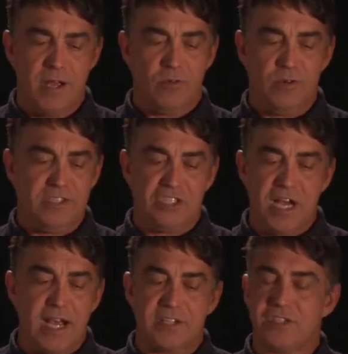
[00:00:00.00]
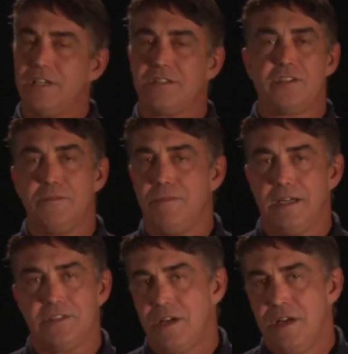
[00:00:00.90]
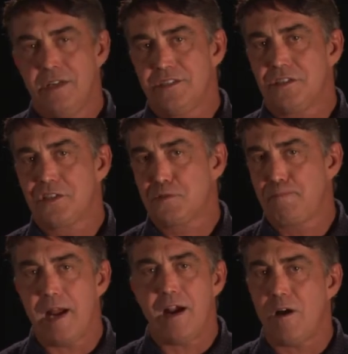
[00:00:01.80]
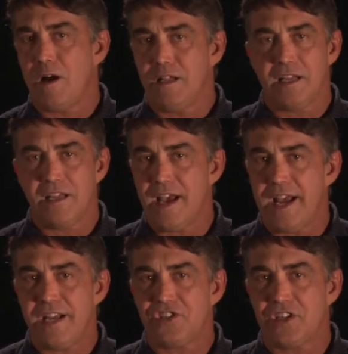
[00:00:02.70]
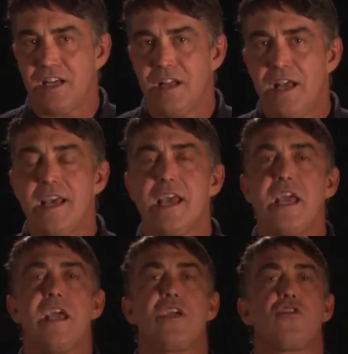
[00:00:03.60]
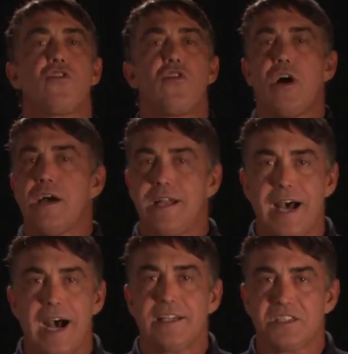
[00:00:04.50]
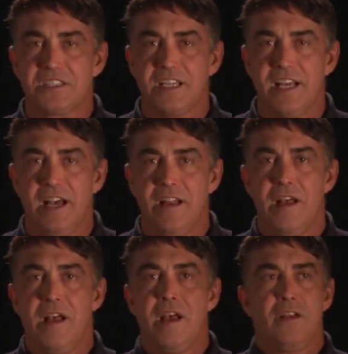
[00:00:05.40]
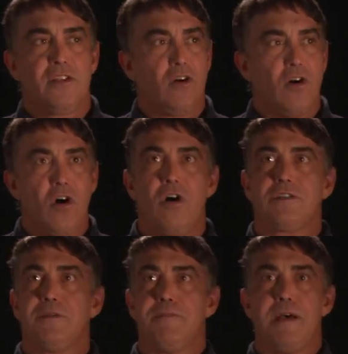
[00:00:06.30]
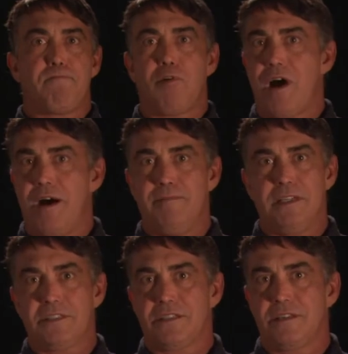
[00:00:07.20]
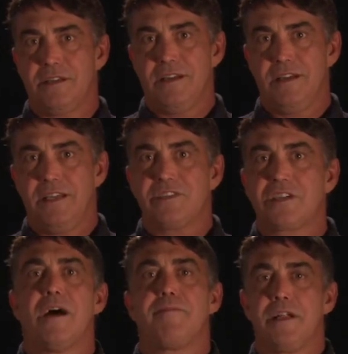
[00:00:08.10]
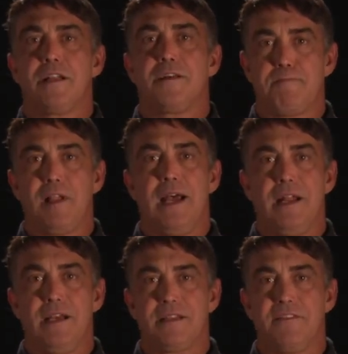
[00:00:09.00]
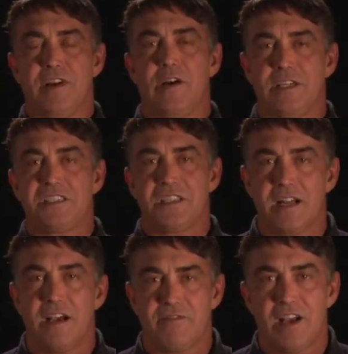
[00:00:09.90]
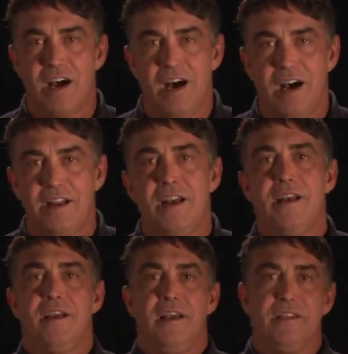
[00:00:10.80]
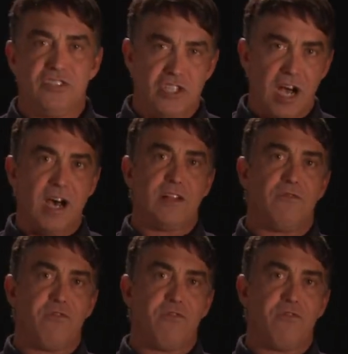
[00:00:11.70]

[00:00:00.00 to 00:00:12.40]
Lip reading: rejection, too much despair and negation. He could not see it. The ultimate promise is coming to the planet, the very Son of God, and John the